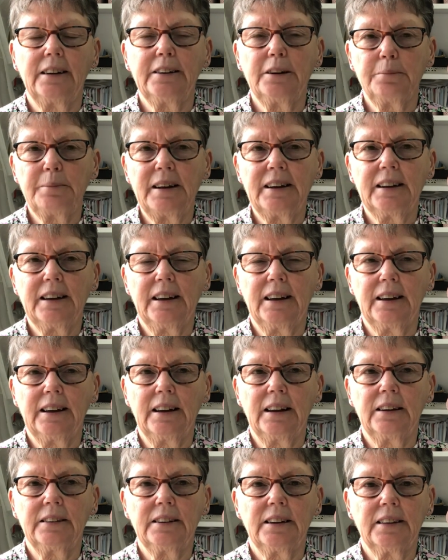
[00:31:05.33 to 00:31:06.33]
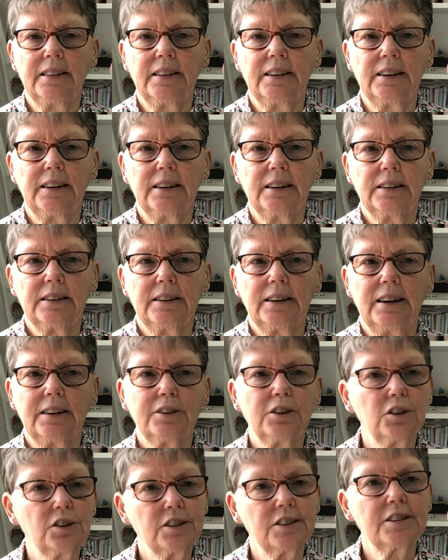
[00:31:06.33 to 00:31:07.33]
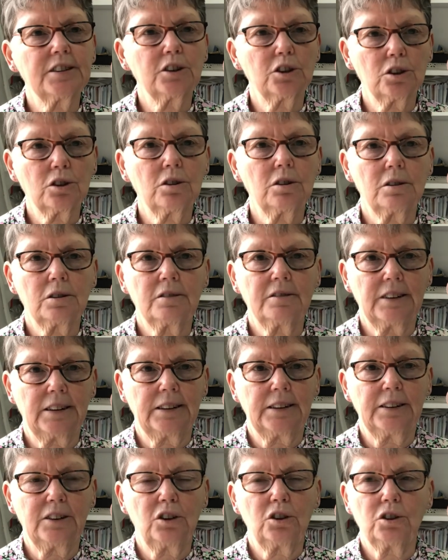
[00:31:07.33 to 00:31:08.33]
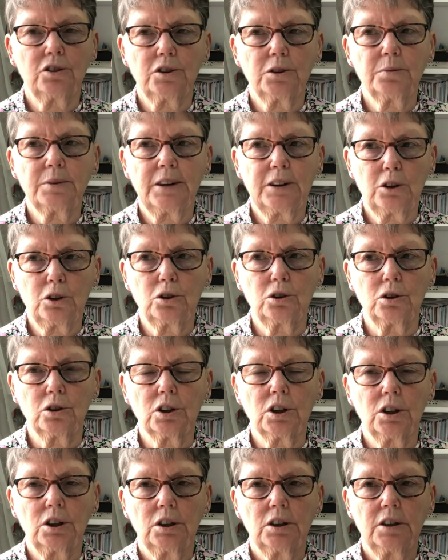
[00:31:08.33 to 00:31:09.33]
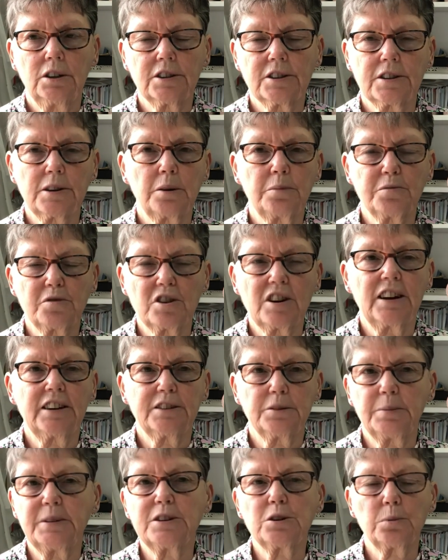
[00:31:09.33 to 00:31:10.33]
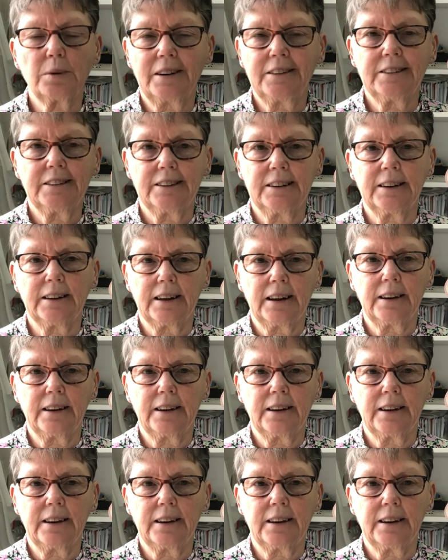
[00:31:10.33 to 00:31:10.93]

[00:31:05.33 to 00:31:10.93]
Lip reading: You make it and you think, now, does this look all right, or do I look as though I'm trying to be 20